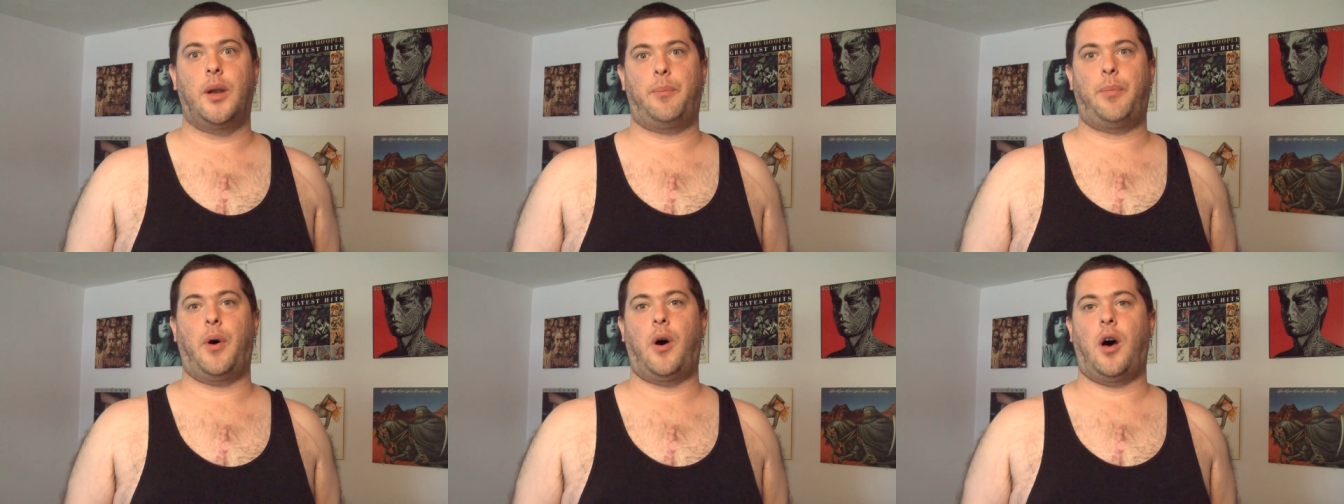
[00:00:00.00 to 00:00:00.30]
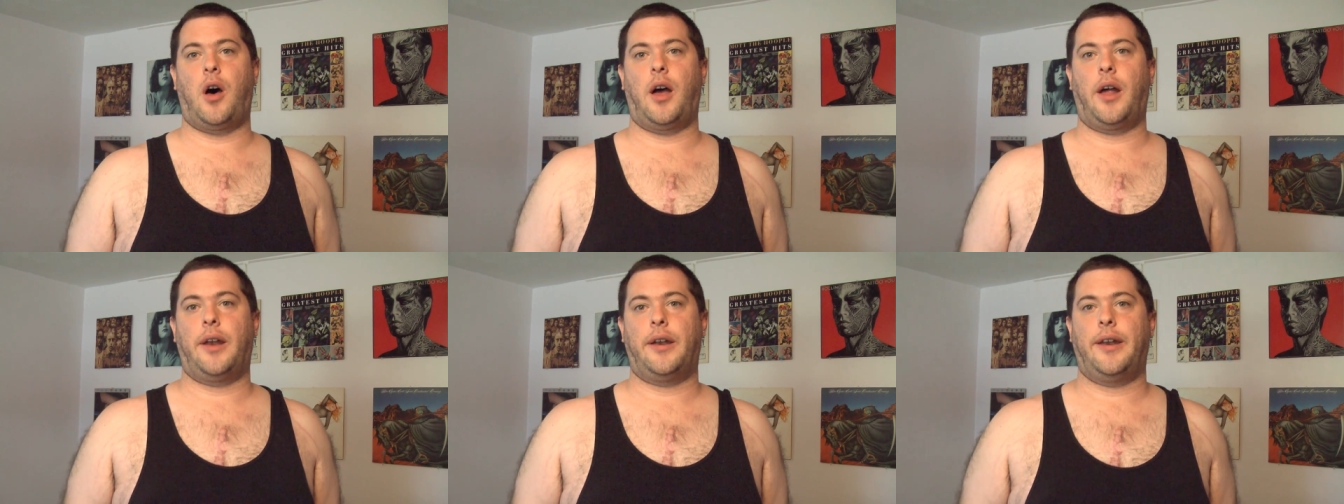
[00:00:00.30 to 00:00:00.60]

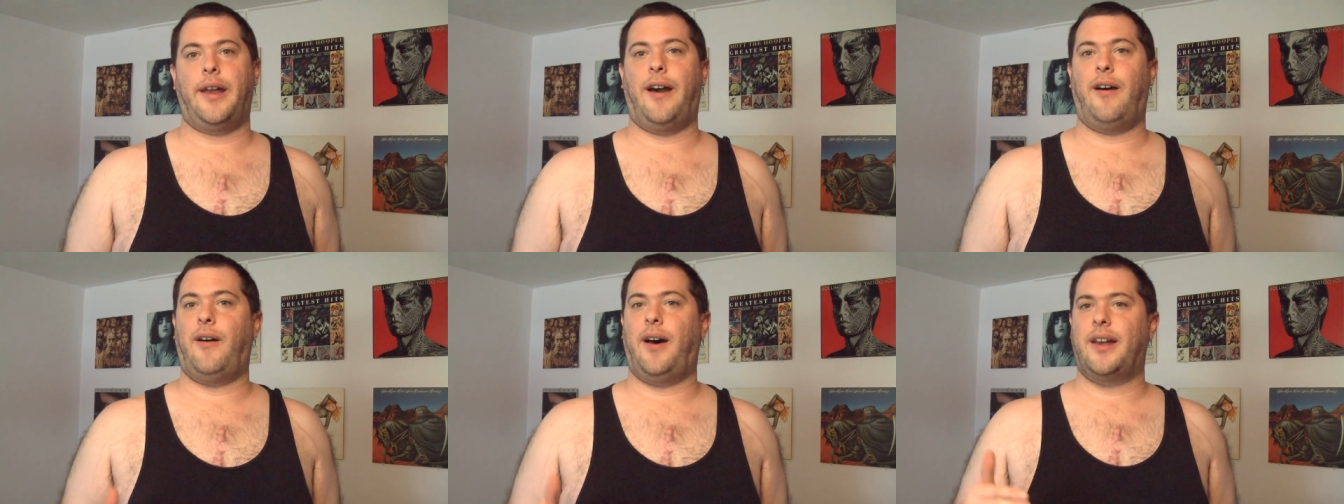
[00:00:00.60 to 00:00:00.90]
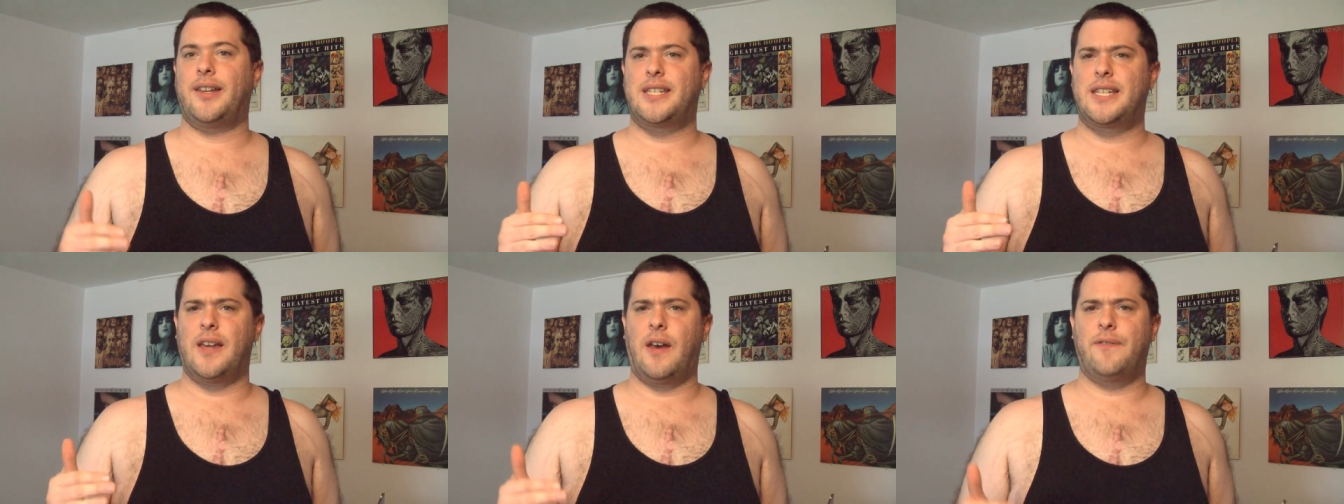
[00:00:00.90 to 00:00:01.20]
upon. Now, I
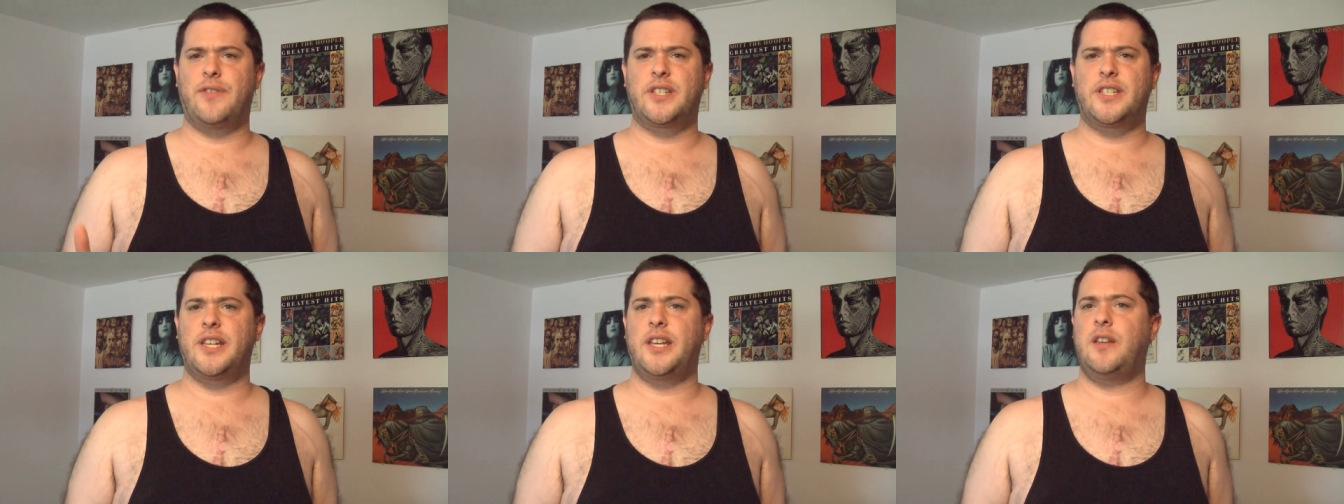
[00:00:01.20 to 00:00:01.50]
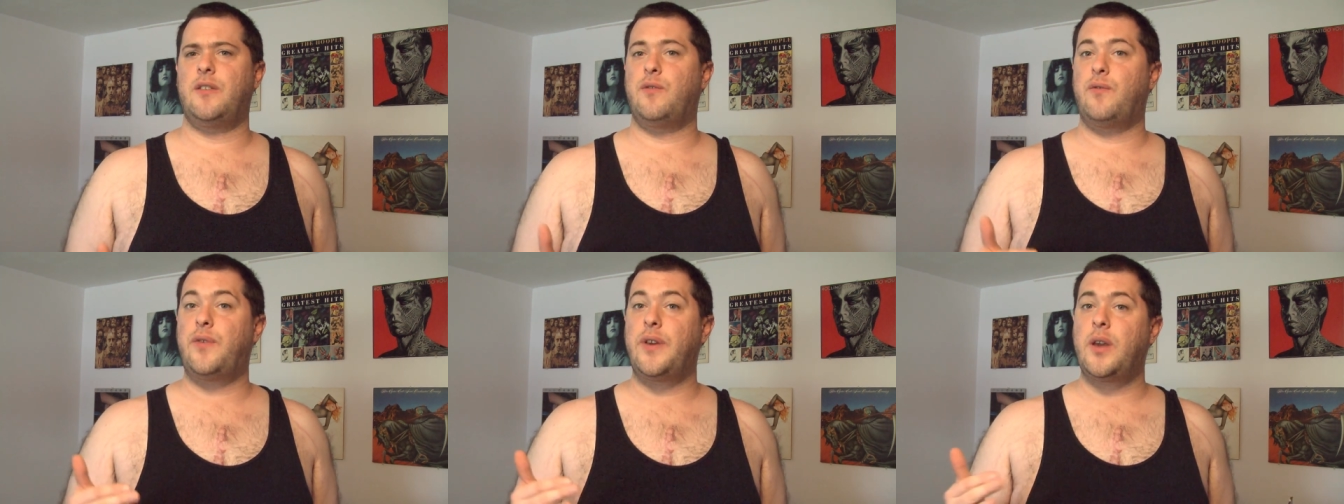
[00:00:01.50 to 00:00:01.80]
have
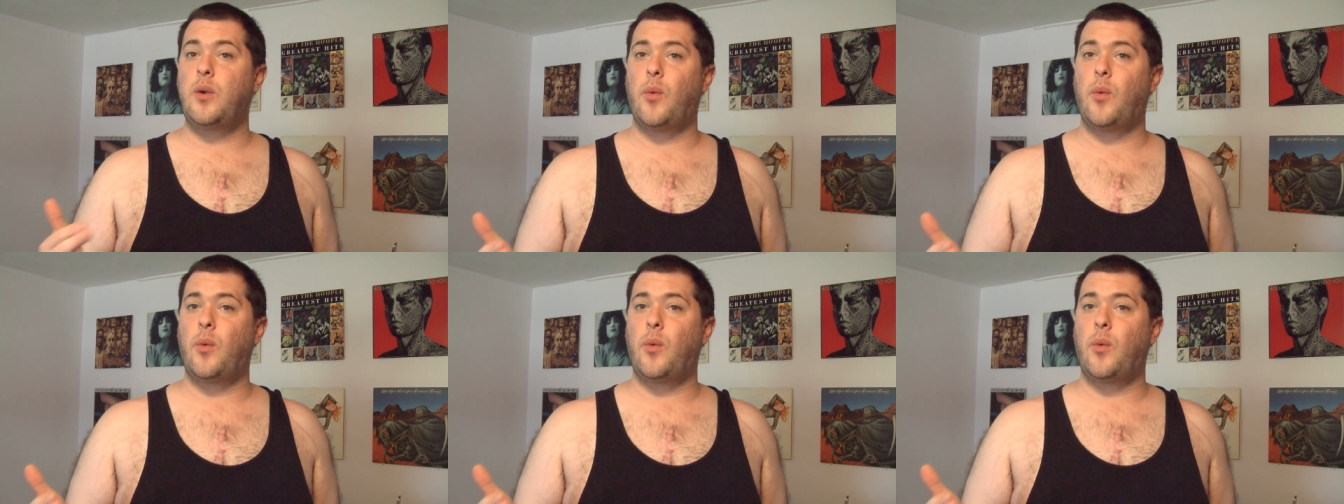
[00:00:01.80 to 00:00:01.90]
seen V.